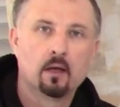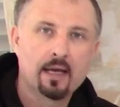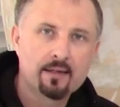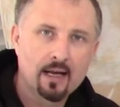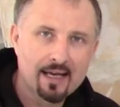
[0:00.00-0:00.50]

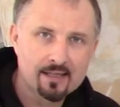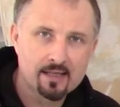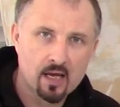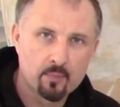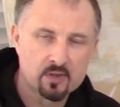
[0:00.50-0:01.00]
In the last
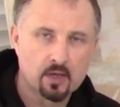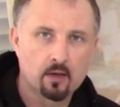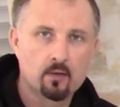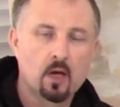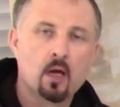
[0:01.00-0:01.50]

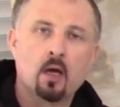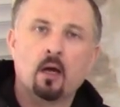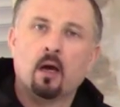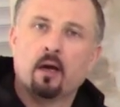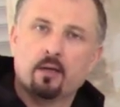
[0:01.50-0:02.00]
episode,
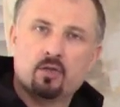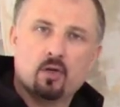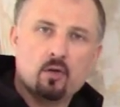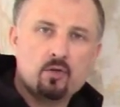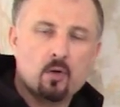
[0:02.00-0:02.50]
I
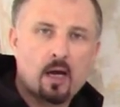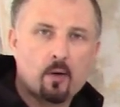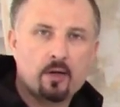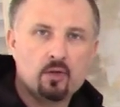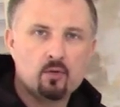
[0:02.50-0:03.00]
showed you how
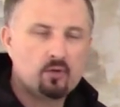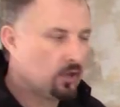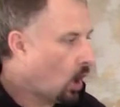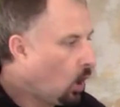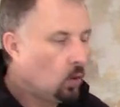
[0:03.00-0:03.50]
I used
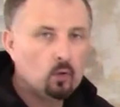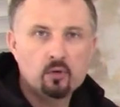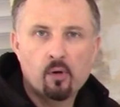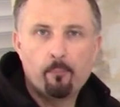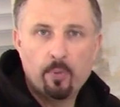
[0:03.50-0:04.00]
the old